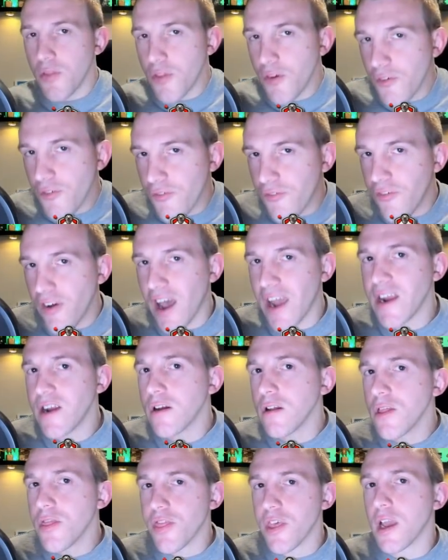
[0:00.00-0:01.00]
The
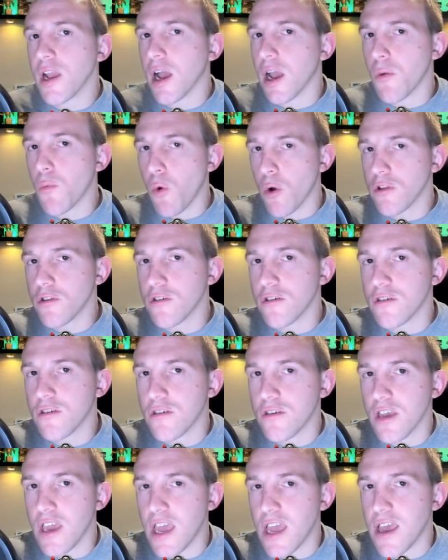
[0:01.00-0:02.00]
final thing I want to
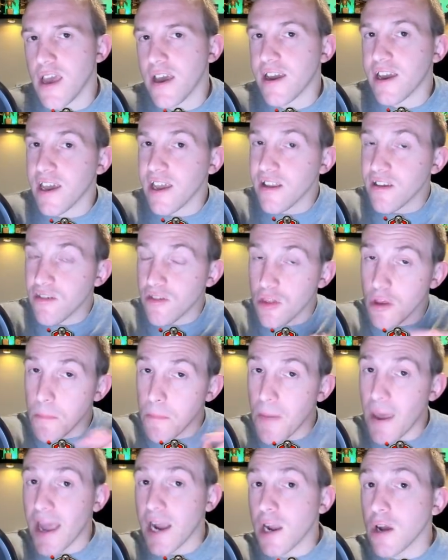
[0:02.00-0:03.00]
say against the
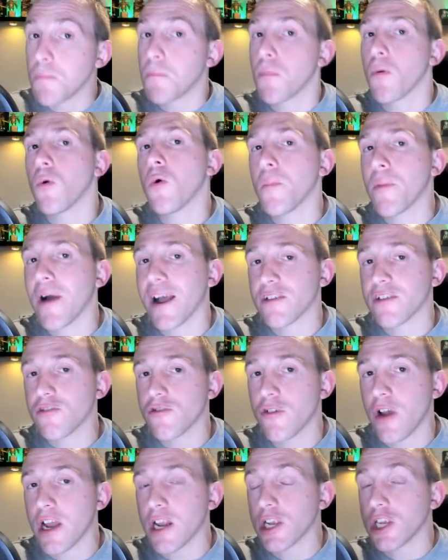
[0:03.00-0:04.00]
Pekka Bobat
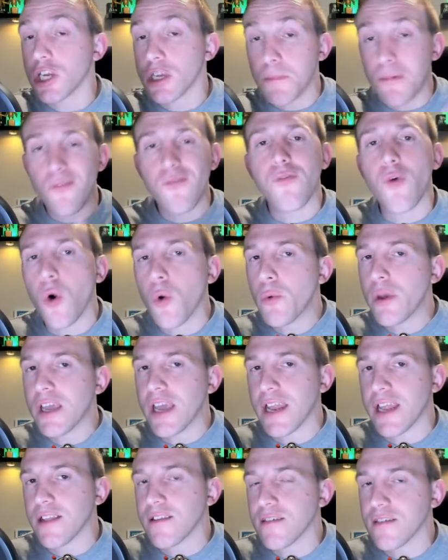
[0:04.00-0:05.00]
strategy before we
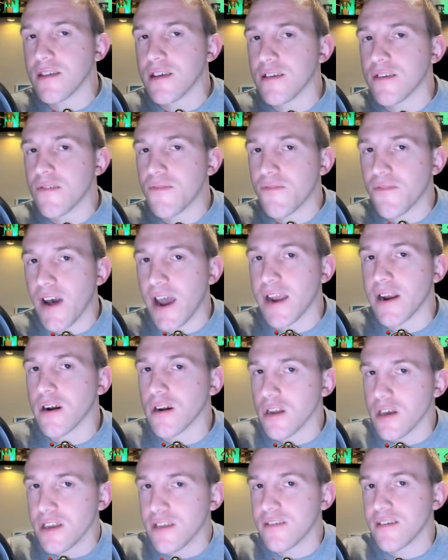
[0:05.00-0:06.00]
get into this
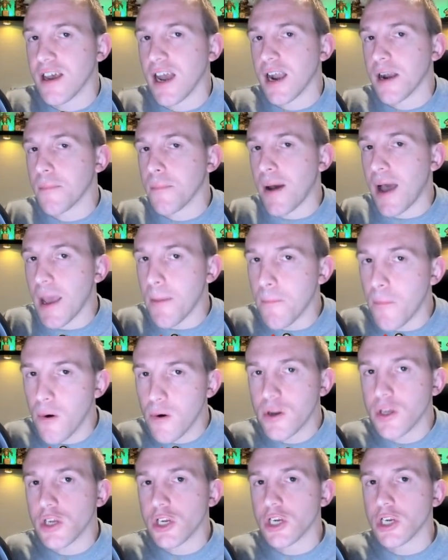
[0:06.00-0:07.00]
final attack by
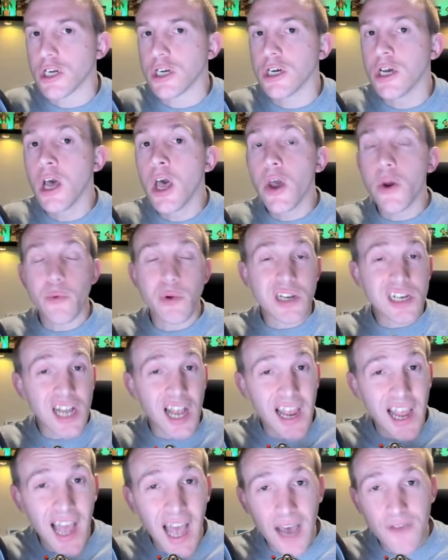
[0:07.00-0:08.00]
Punisher, which
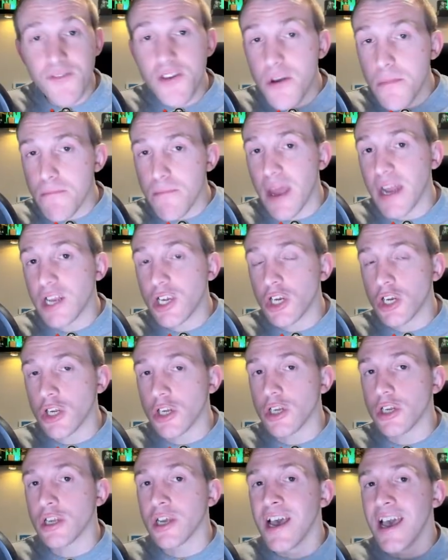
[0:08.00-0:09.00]
I haven't
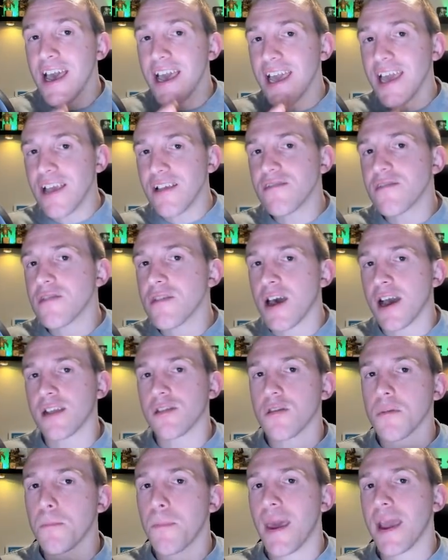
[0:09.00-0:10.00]
mentioned, is
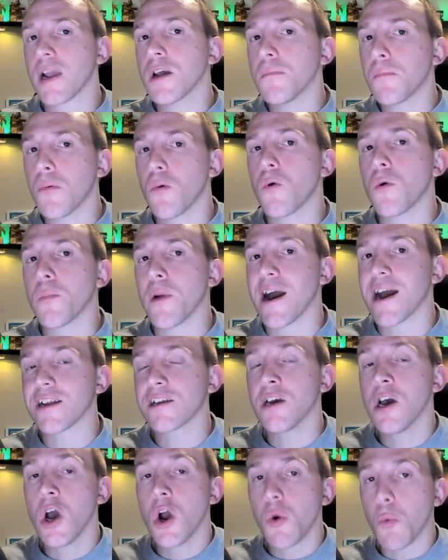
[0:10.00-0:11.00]
that the Pekka
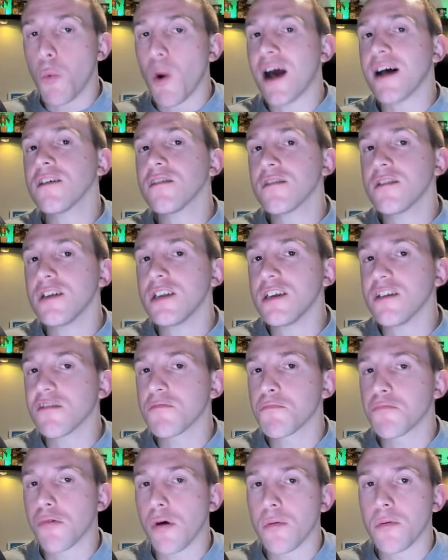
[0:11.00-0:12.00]
Bobat, whilst it
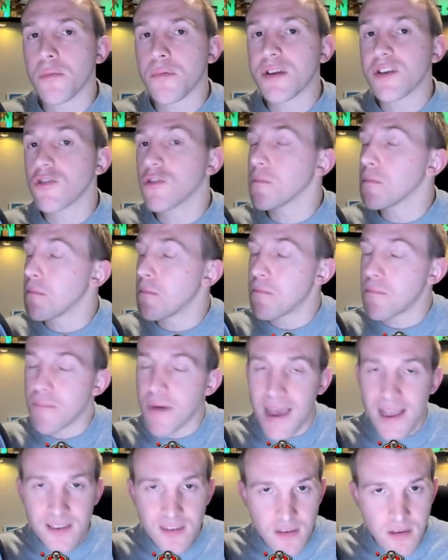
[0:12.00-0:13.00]
is probably the
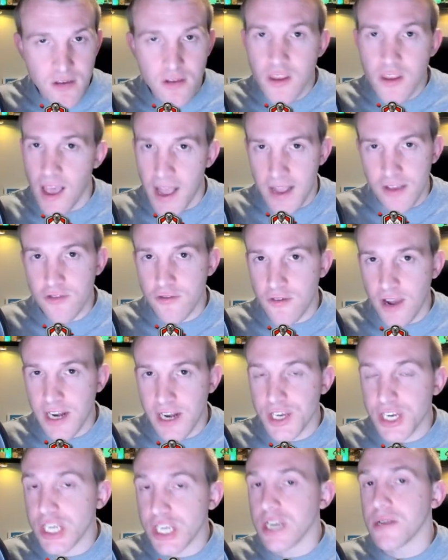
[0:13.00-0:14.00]
best attack
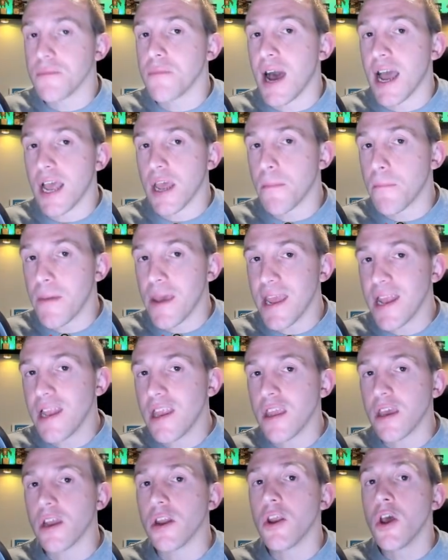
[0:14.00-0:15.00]
strategy in my
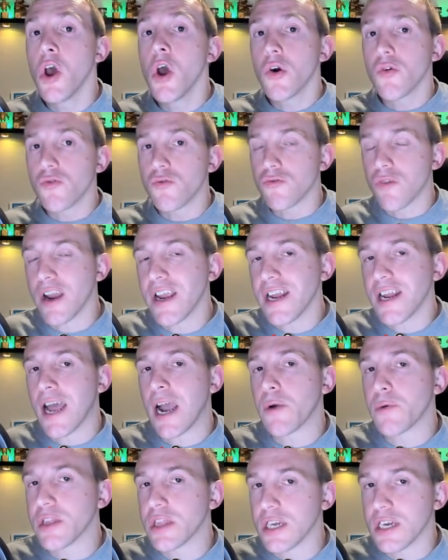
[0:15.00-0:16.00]
opinion right
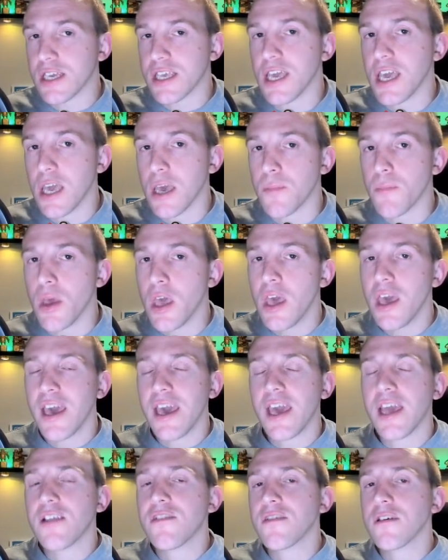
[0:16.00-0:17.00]
now in the game,
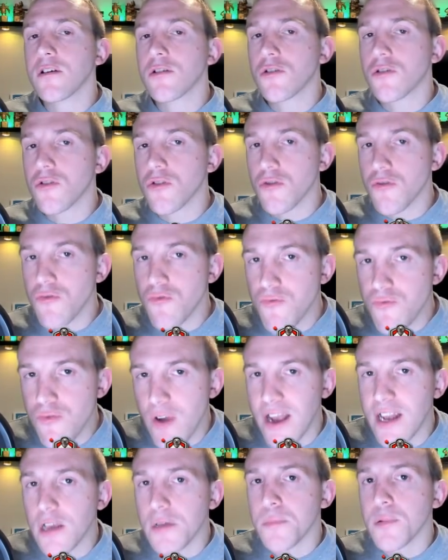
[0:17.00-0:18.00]
it's
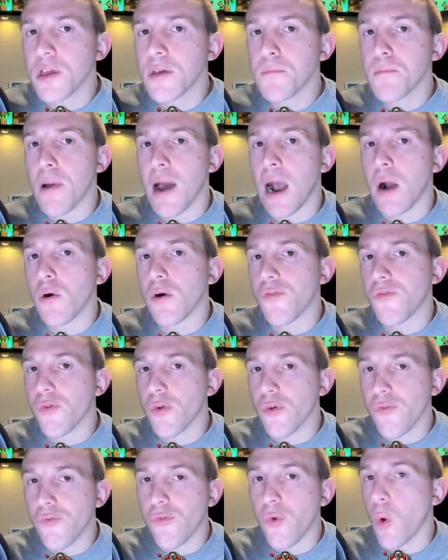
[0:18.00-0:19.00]
incredibly
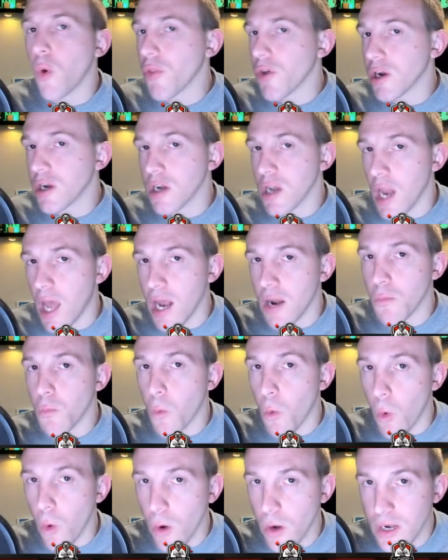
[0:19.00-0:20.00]
powerful for the
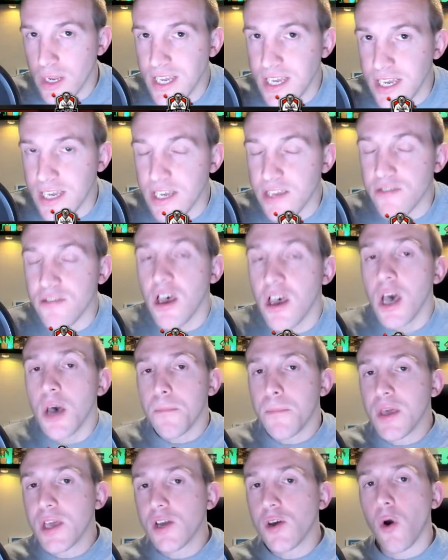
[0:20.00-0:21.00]
Clan War Leagues
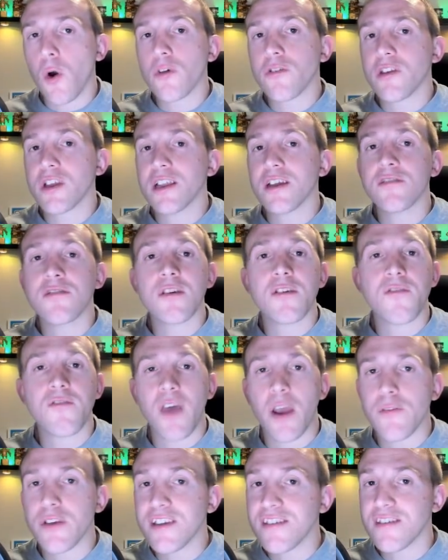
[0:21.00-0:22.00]
because it is a
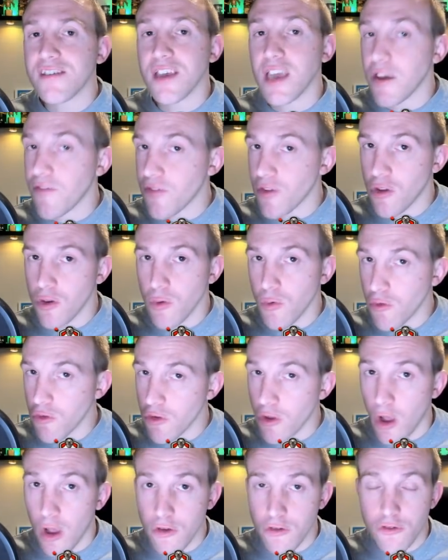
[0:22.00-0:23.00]
very safe
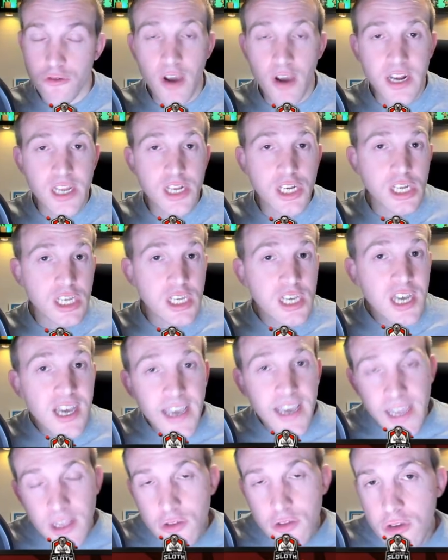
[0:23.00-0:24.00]
two-star strategy
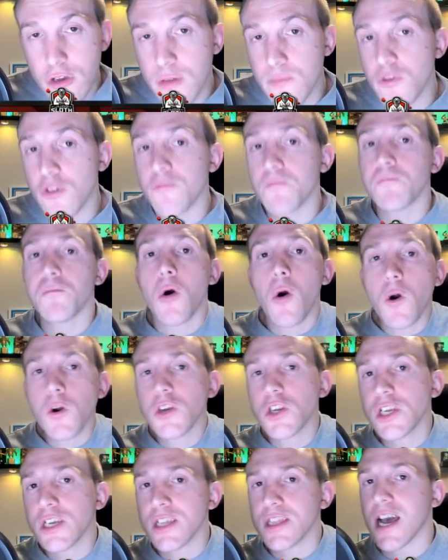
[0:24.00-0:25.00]
in terms of
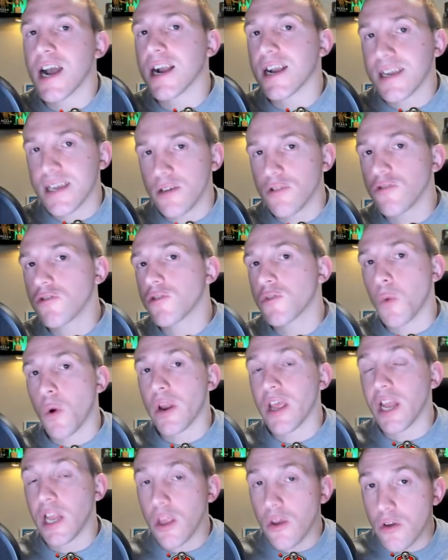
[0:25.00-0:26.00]
pushing that kill
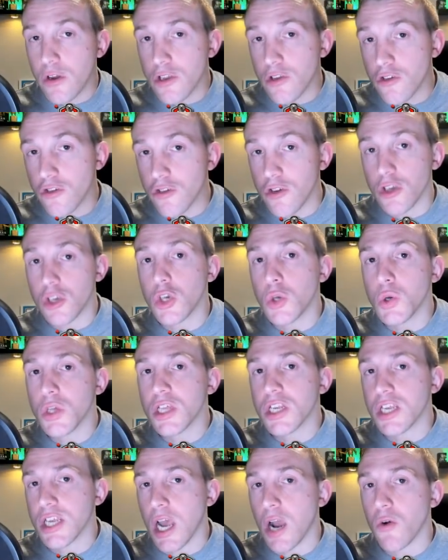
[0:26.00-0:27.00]
squad in. You can secure
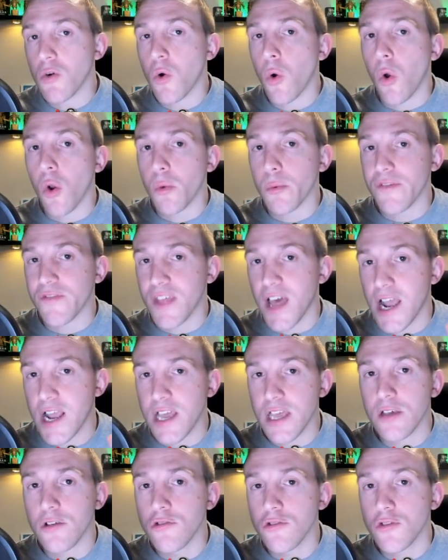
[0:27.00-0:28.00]
the town hall with
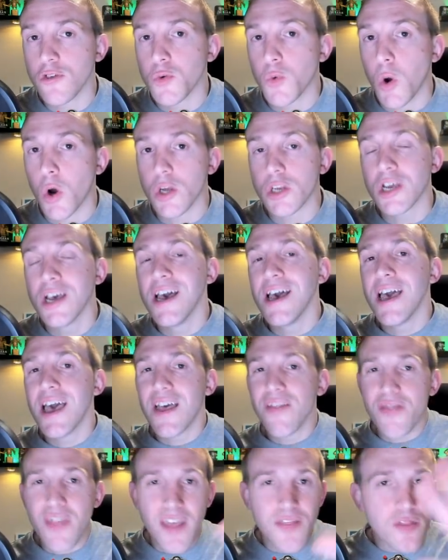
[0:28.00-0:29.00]
that kill squad,
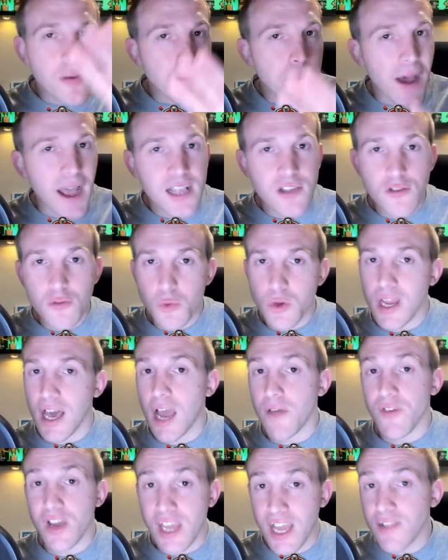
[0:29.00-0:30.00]
then the bats will
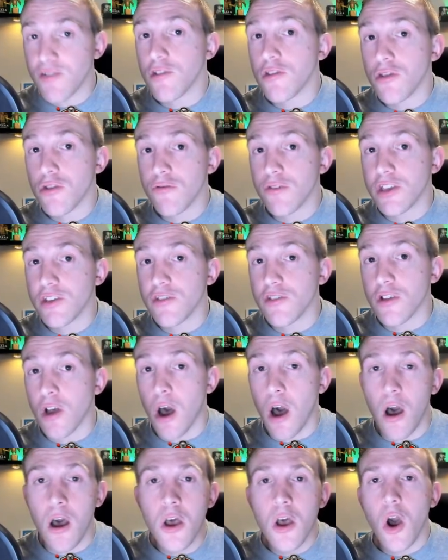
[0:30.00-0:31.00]
either get the
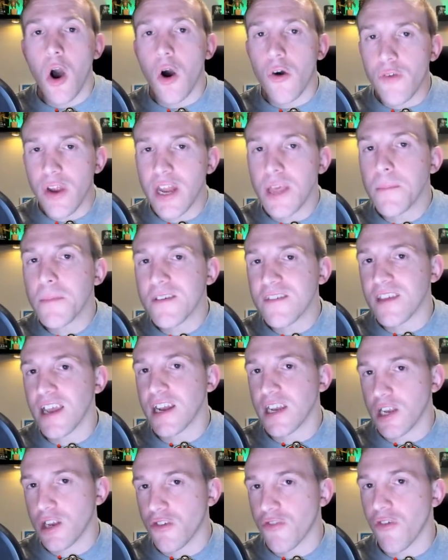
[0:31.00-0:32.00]
3-star or any
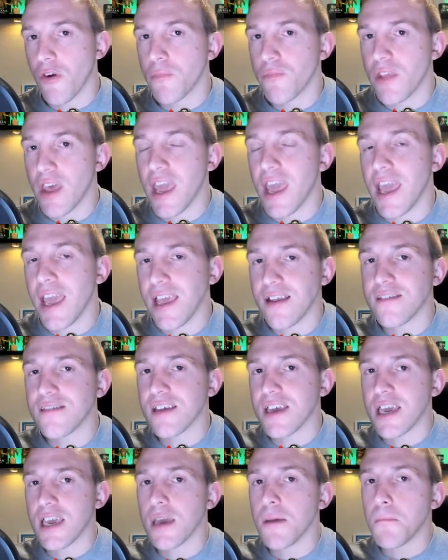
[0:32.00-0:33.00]
percentage from there
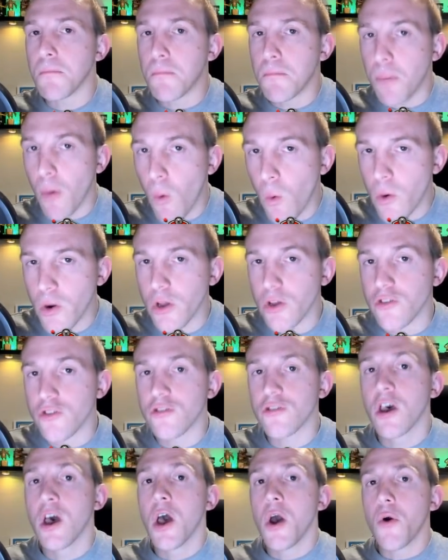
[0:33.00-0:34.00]
is a
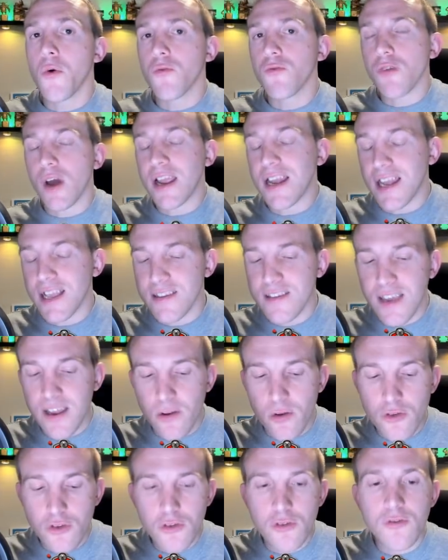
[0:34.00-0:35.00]
bonus. Right, let's
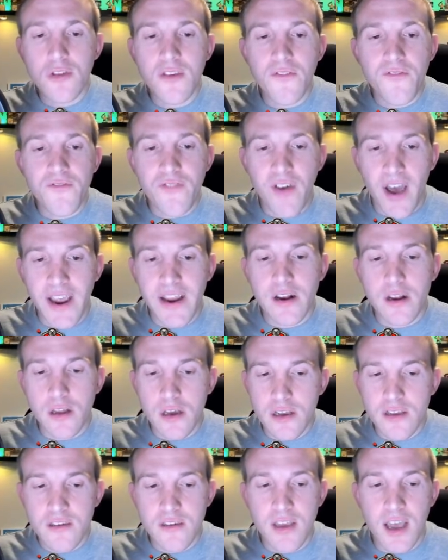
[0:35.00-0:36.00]
get on to the
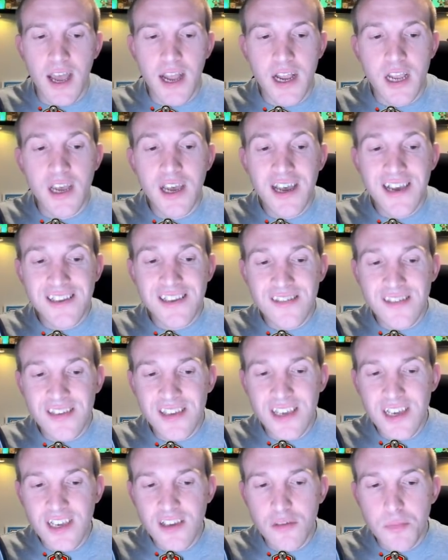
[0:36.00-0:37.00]
final attack.
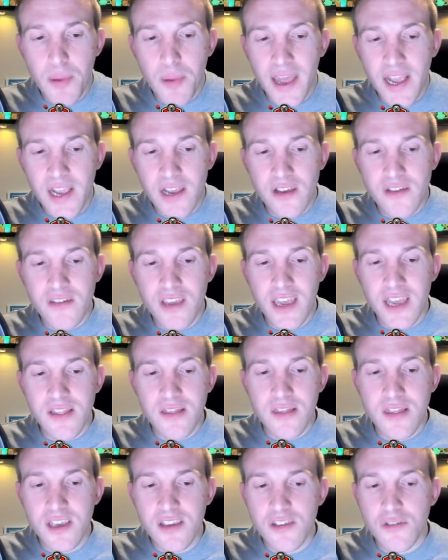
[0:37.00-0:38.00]
6 Pekkas
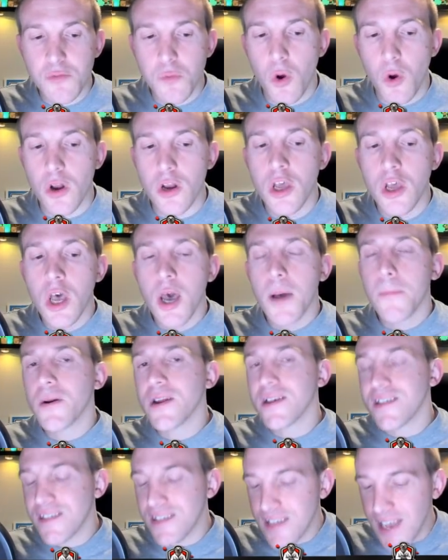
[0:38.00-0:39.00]
in this one,
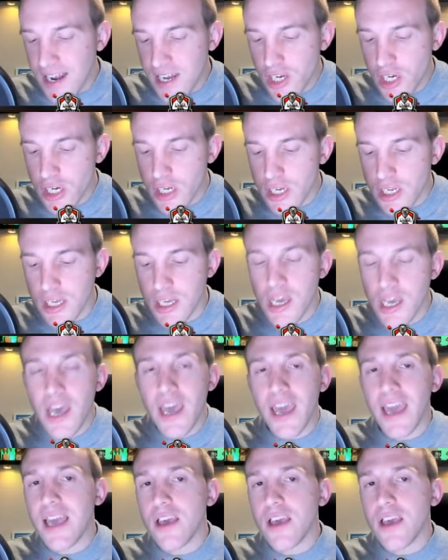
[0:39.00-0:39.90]
but essentially